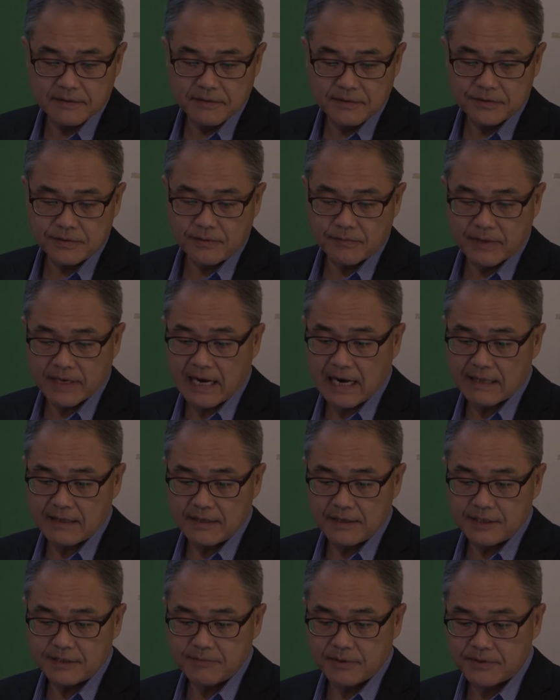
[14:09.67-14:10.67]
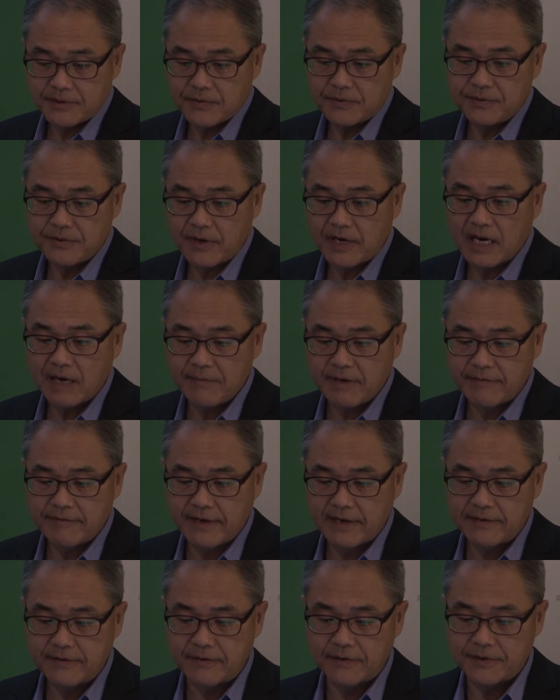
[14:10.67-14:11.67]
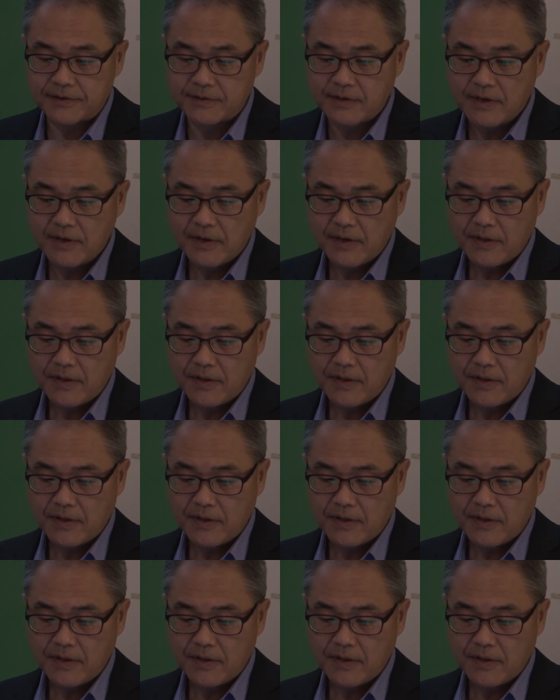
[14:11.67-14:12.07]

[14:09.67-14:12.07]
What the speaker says: So regardless of socioeconomic factors,